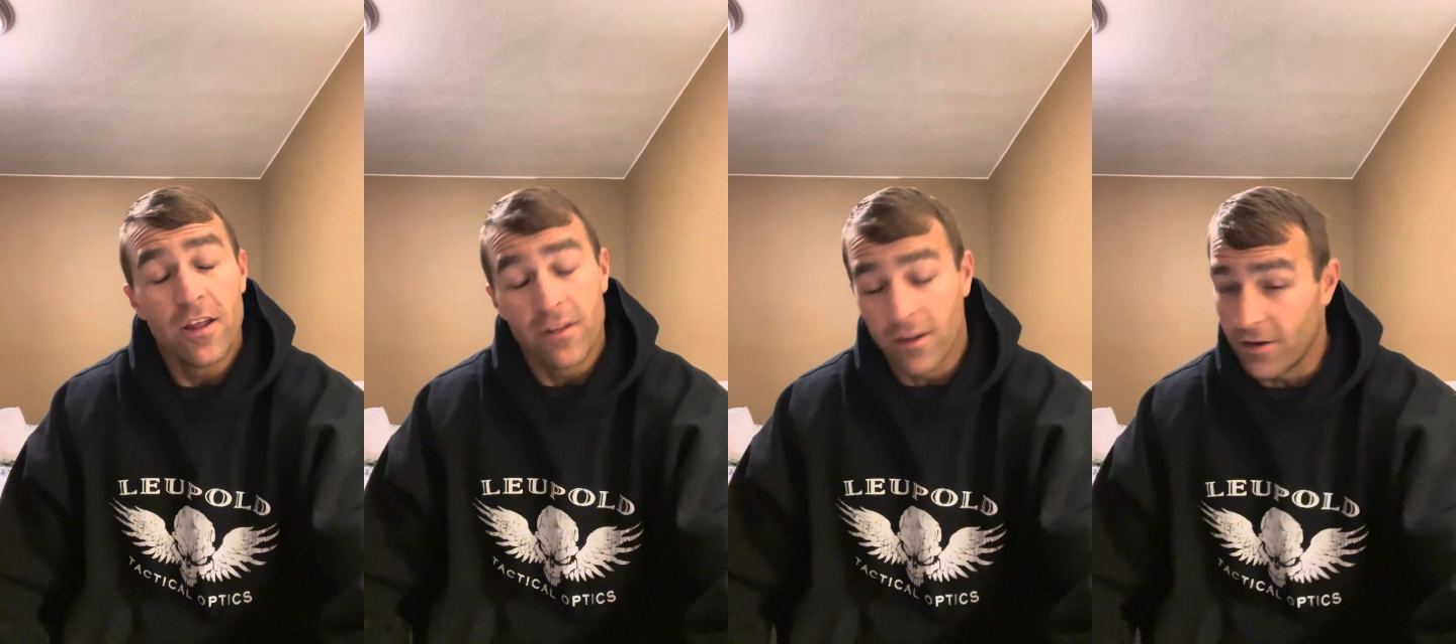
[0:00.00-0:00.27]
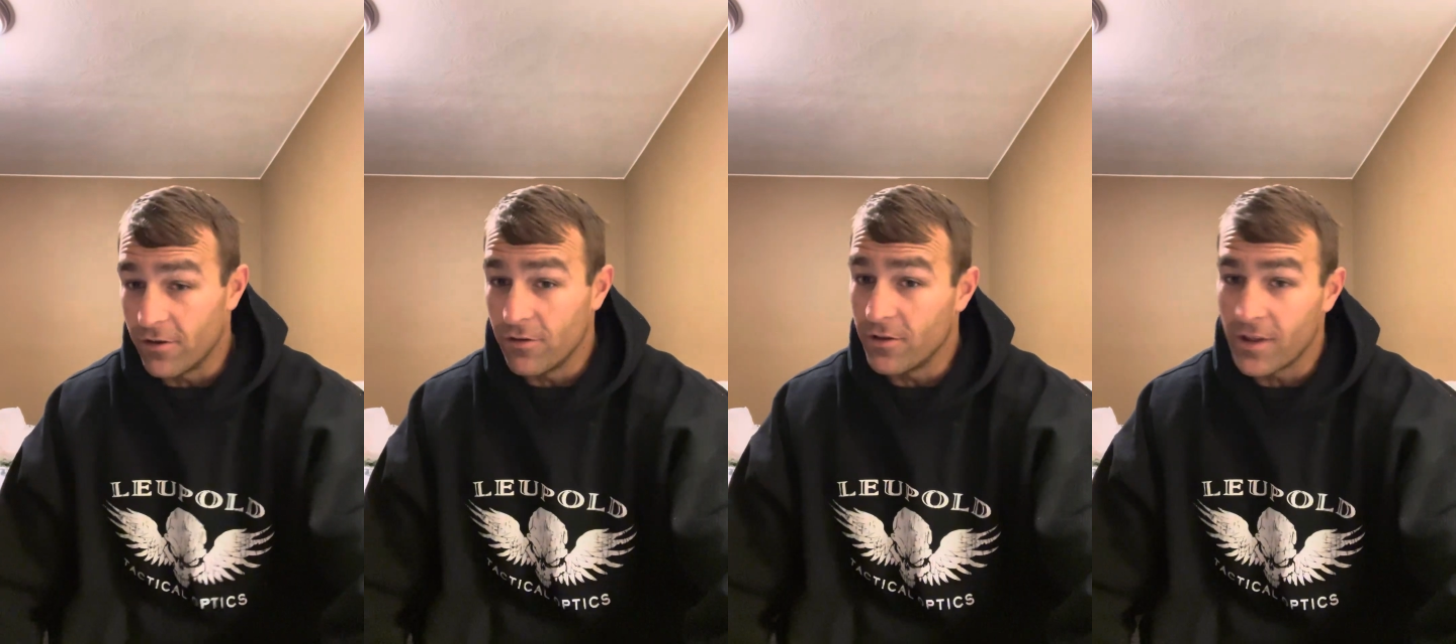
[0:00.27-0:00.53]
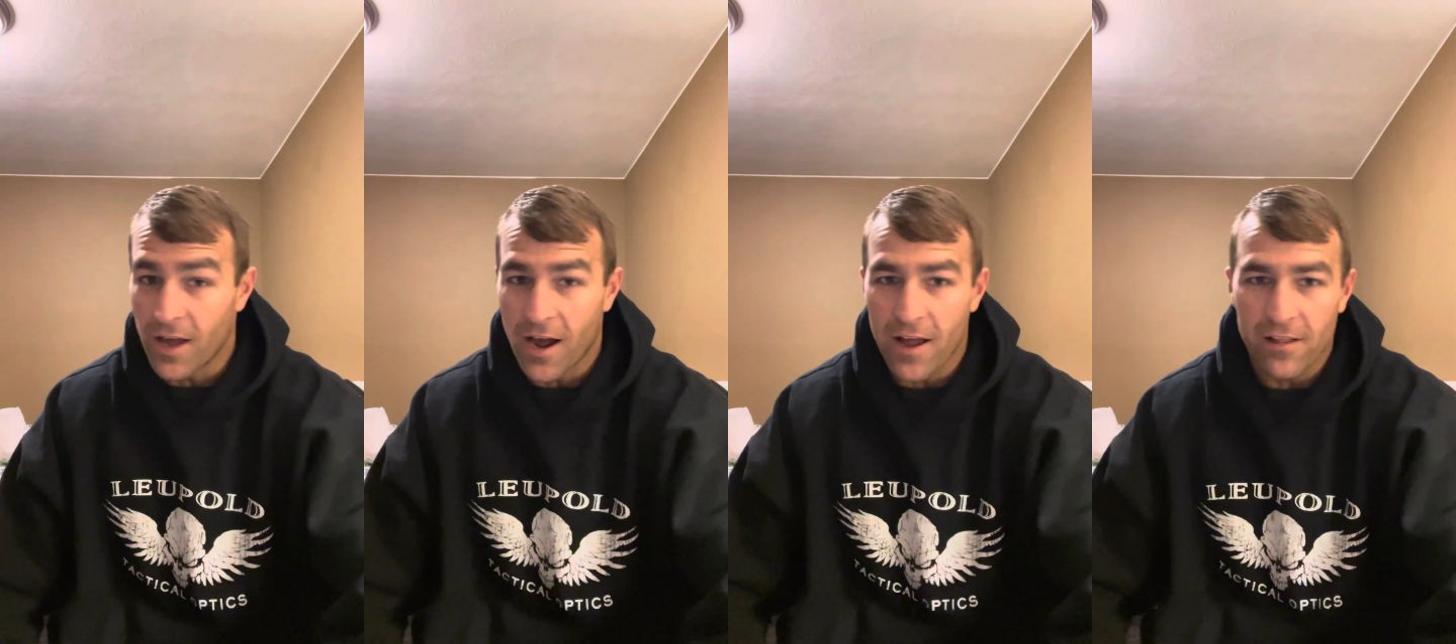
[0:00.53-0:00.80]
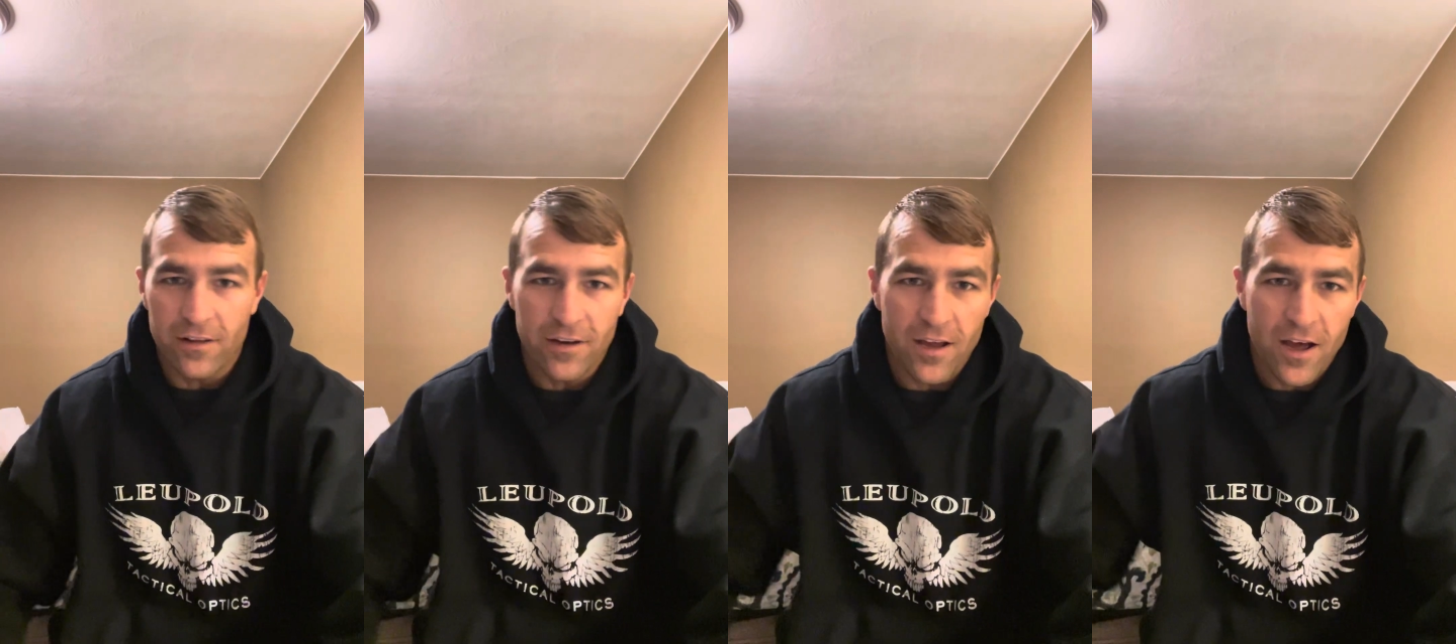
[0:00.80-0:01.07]
Then you do the
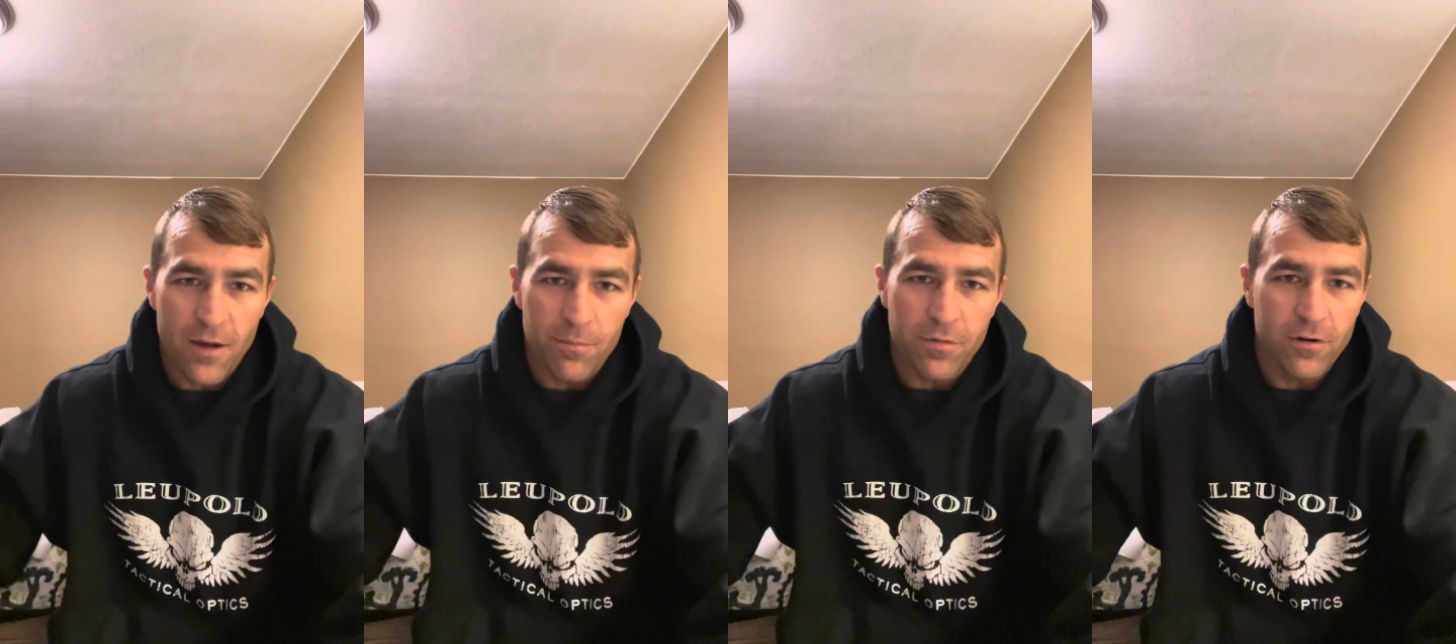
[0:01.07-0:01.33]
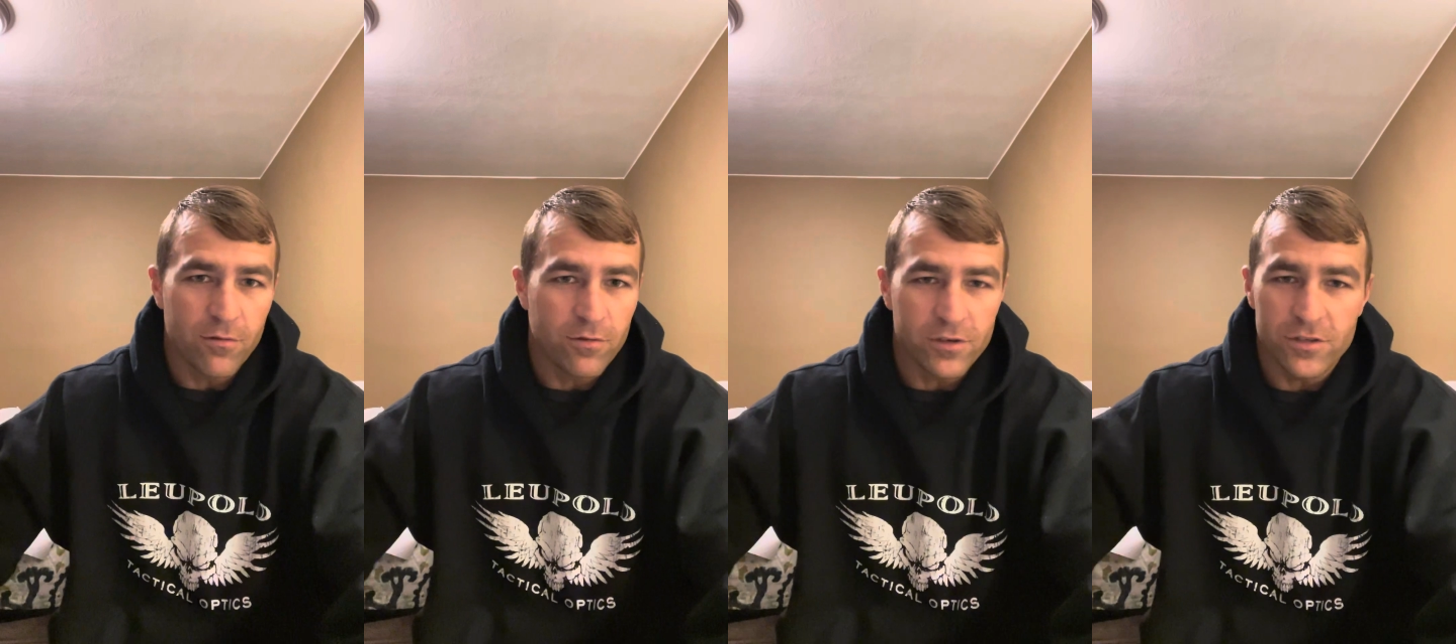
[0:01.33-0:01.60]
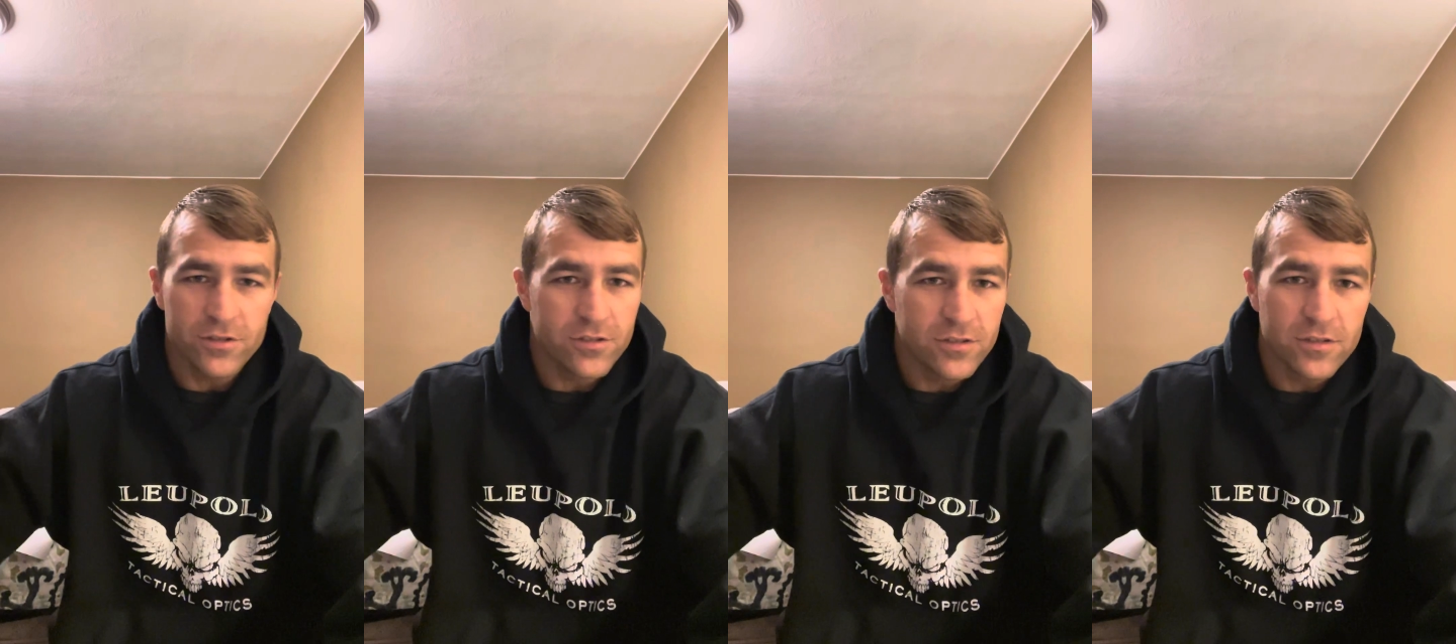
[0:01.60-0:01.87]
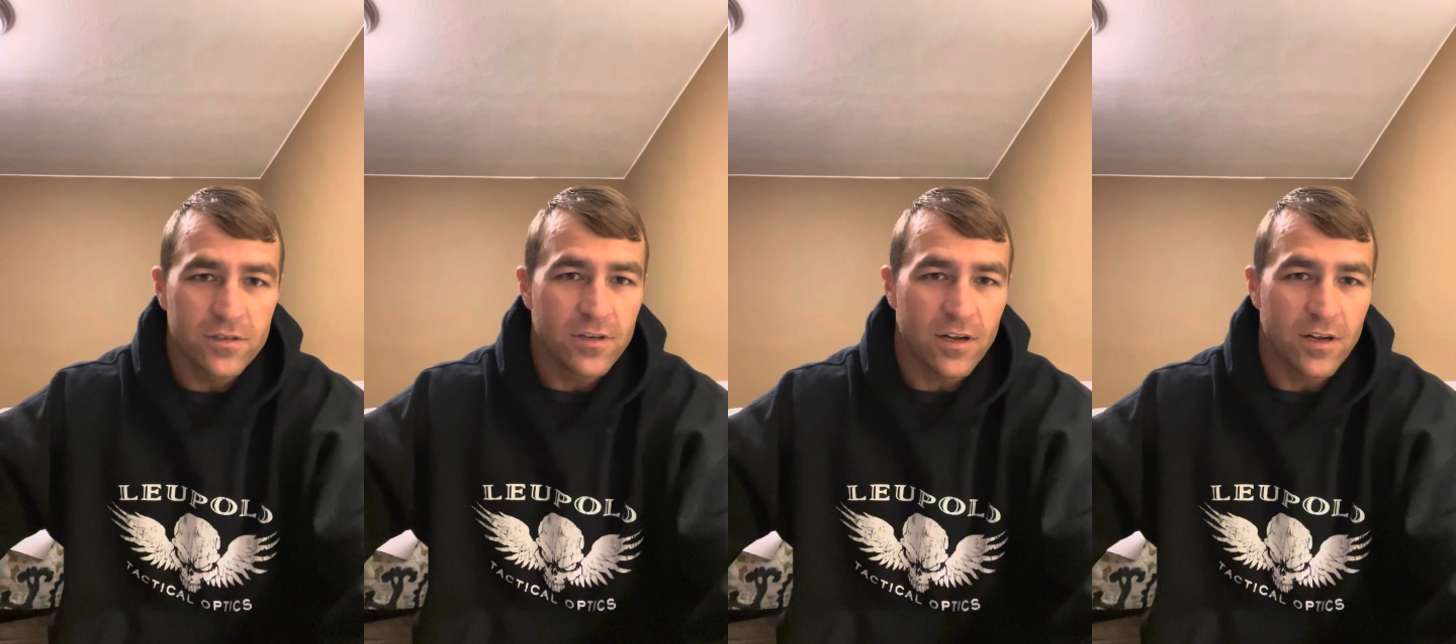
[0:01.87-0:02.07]
island hopper, which